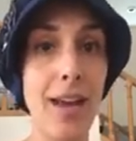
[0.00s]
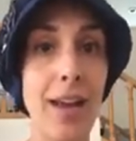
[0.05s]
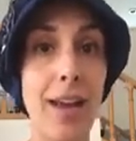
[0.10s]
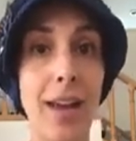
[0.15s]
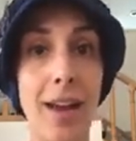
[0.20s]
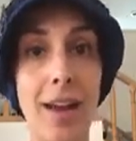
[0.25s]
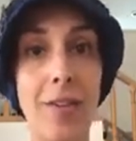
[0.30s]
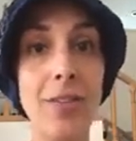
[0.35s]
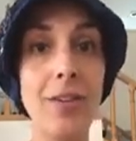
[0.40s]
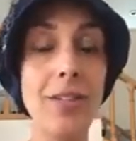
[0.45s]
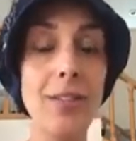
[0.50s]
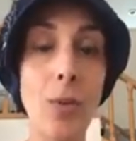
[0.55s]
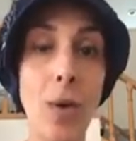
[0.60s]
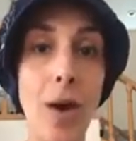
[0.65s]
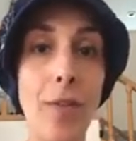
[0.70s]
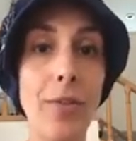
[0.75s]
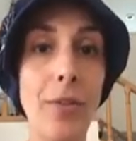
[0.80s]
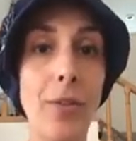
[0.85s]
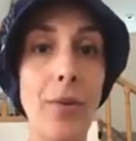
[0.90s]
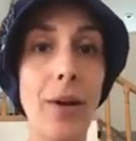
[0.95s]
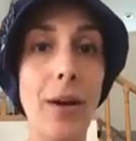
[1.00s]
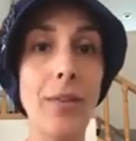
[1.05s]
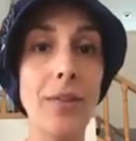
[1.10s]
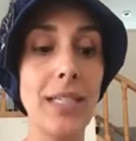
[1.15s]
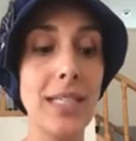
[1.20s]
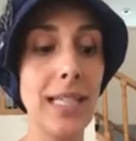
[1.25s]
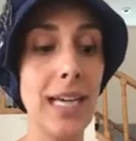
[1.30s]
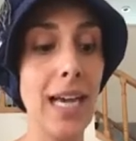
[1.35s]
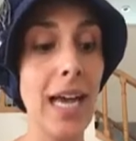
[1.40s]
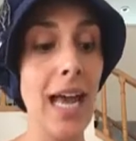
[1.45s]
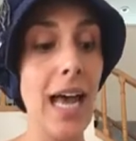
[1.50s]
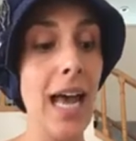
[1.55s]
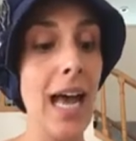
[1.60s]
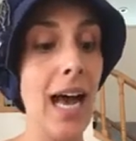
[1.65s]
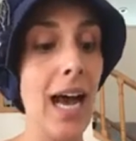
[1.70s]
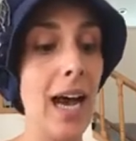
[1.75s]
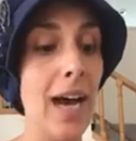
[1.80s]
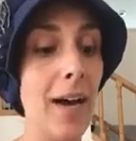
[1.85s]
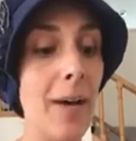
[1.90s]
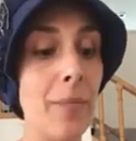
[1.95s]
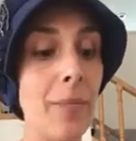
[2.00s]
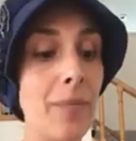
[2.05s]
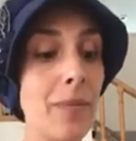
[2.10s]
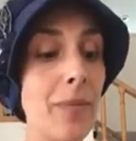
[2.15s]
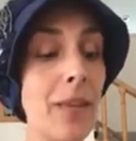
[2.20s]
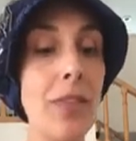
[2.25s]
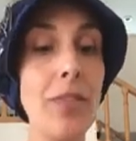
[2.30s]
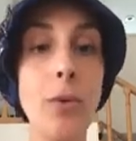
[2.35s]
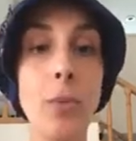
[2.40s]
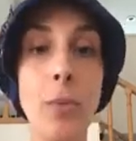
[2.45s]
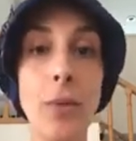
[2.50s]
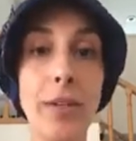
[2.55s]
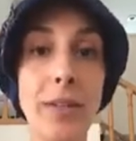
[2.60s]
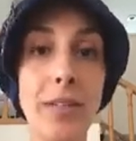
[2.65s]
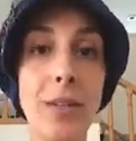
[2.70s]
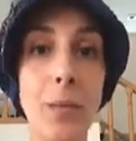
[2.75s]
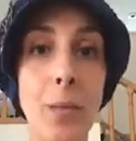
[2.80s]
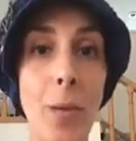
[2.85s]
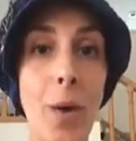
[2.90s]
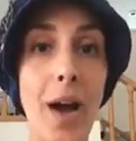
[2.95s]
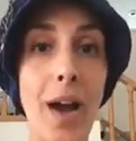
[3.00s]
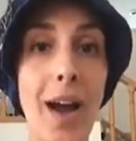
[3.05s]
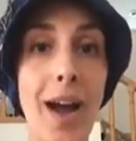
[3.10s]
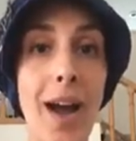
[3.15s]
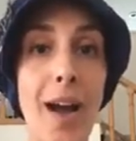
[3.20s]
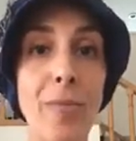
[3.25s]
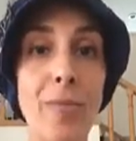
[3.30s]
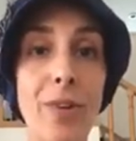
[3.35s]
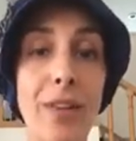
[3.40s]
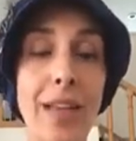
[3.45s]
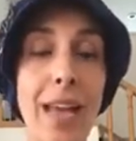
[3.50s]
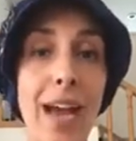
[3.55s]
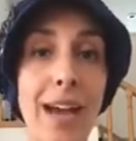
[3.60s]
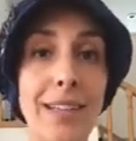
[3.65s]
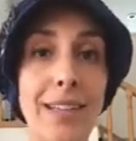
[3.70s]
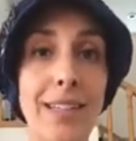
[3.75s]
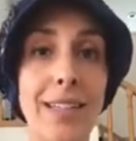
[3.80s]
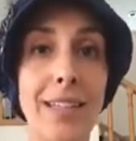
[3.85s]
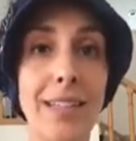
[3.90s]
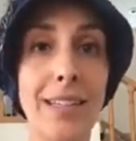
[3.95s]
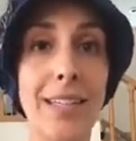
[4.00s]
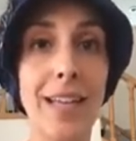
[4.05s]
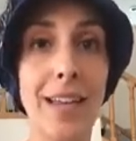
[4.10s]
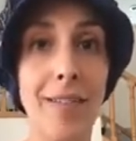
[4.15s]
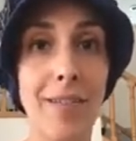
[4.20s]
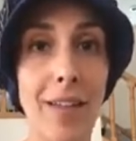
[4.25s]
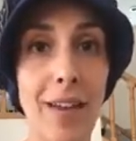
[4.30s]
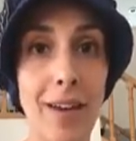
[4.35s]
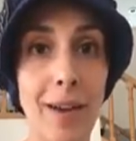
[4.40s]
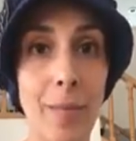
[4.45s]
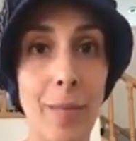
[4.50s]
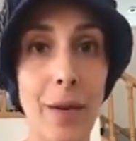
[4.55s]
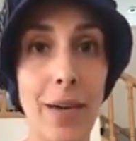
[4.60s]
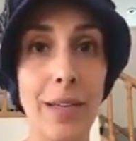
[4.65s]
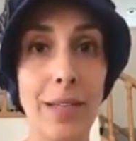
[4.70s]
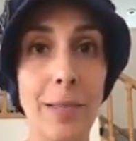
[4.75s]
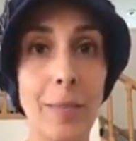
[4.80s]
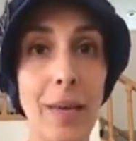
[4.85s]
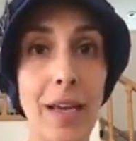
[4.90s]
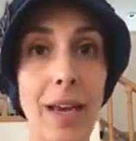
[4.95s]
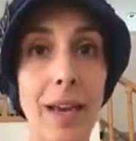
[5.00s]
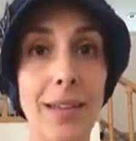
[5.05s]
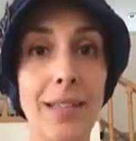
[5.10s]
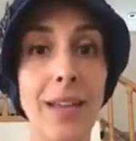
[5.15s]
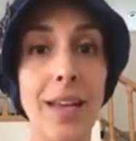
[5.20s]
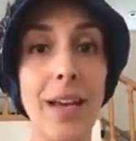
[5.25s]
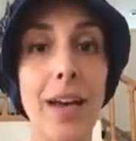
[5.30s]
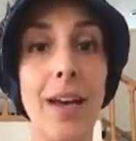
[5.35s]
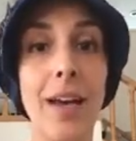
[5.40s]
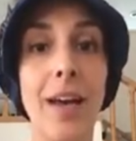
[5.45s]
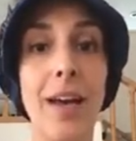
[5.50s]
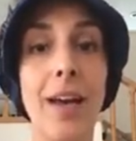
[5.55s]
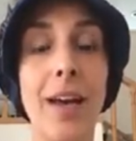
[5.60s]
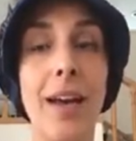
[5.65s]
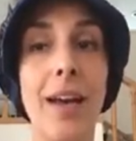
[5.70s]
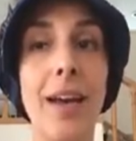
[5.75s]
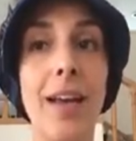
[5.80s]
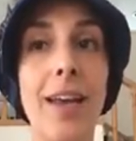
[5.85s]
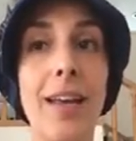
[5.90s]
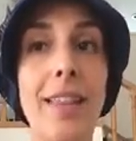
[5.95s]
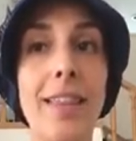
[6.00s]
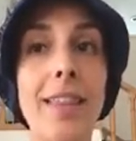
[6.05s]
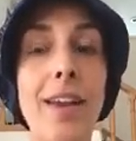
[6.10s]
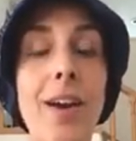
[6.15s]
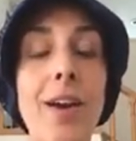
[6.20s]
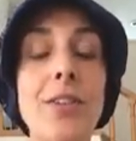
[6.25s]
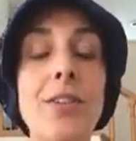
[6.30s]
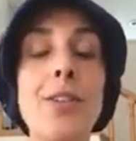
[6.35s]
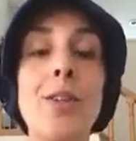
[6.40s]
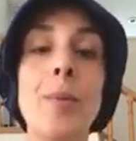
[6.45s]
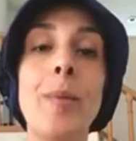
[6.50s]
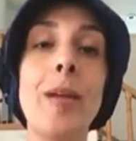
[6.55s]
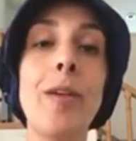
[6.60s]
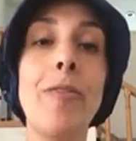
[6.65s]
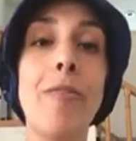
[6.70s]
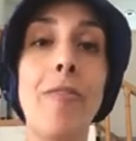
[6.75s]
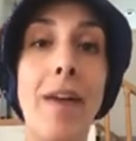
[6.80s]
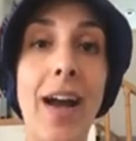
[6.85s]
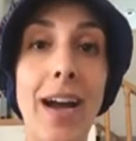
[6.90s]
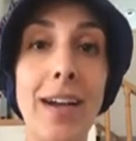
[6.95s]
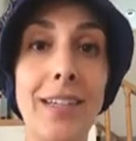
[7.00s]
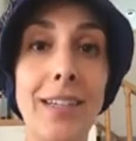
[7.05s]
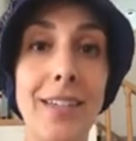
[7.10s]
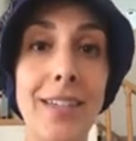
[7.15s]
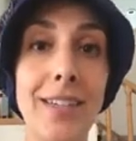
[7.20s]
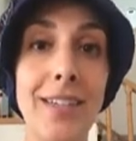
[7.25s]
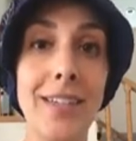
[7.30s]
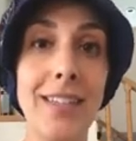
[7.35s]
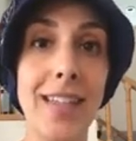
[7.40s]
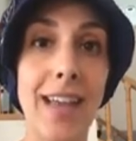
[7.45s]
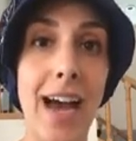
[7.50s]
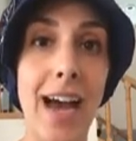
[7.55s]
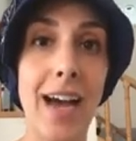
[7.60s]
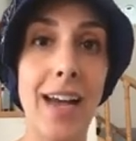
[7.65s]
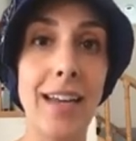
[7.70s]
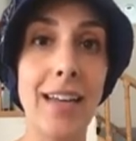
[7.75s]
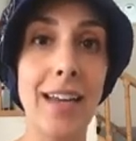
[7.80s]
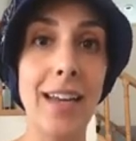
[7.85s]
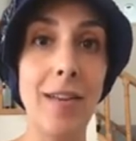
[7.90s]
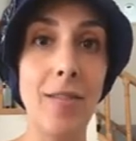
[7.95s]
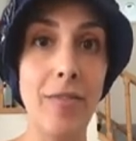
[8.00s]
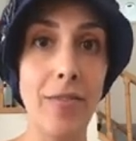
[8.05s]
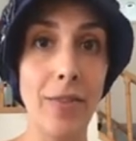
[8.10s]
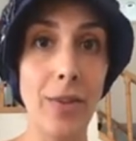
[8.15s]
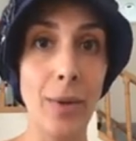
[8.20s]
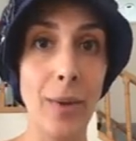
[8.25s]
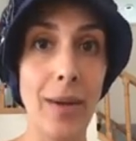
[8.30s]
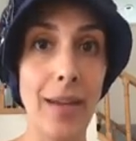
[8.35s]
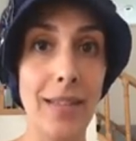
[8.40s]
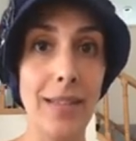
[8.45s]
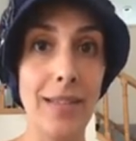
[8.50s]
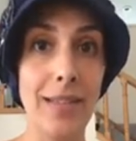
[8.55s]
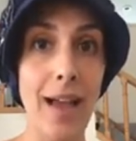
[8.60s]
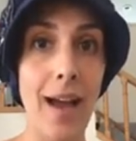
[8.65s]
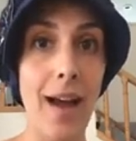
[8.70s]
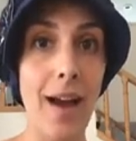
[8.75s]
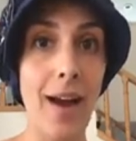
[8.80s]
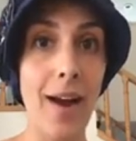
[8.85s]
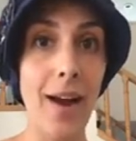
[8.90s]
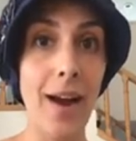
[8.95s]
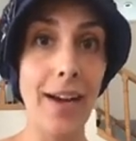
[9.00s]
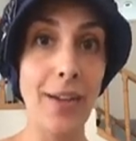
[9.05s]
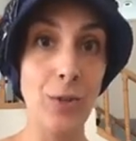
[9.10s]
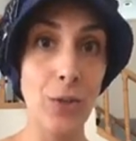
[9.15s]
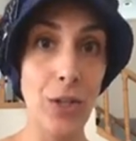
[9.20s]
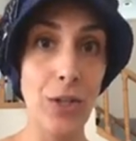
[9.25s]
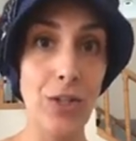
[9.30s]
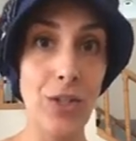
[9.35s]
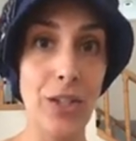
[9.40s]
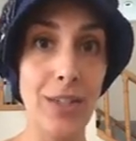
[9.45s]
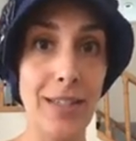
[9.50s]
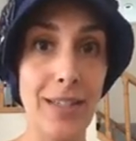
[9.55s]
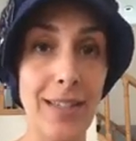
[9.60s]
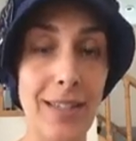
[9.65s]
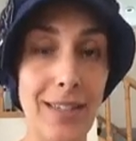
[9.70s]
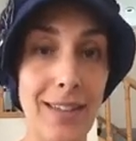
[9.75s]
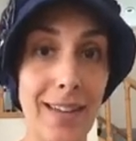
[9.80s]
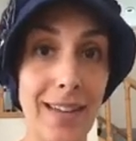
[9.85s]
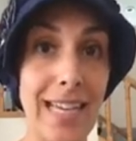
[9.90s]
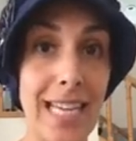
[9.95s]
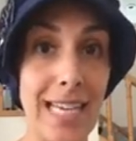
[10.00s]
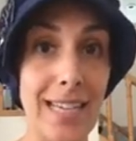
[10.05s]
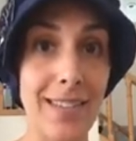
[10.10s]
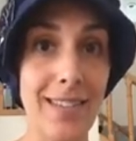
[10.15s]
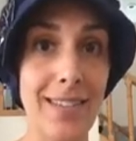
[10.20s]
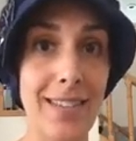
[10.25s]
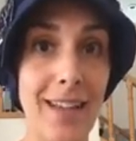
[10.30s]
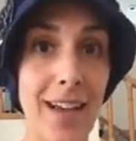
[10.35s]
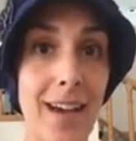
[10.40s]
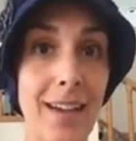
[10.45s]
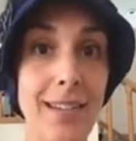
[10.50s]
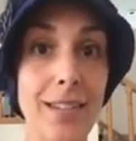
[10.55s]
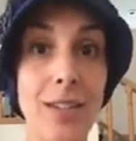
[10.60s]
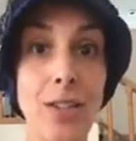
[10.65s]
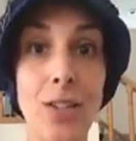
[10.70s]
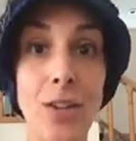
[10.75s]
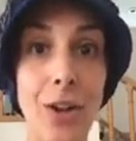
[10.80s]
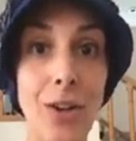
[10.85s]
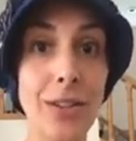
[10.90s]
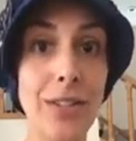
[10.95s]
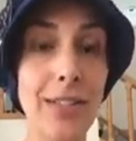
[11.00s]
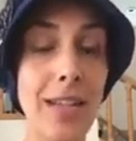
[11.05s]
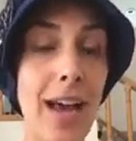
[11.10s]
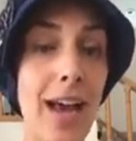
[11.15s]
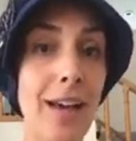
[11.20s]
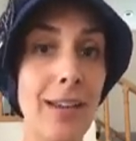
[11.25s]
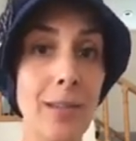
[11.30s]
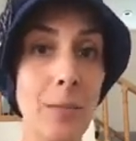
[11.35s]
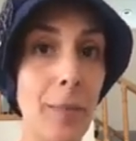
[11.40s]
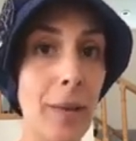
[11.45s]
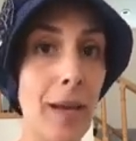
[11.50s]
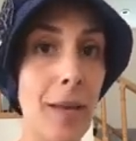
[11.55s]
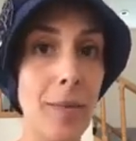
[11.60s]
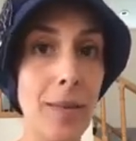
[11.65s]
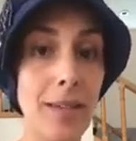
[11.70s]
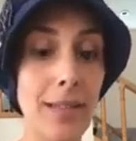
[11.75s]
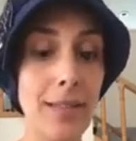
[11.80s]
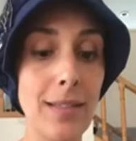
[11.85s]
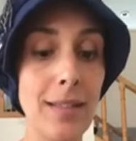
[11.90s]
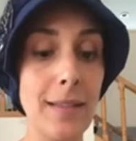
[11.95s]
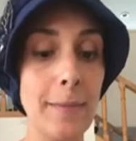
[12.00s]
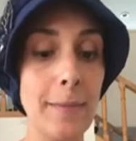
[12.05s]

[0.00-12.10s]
every so often throughout the day, and the reason why I'm really hesitant to give that number is because there are so many factors that influence our hydration needs as adults, as babies.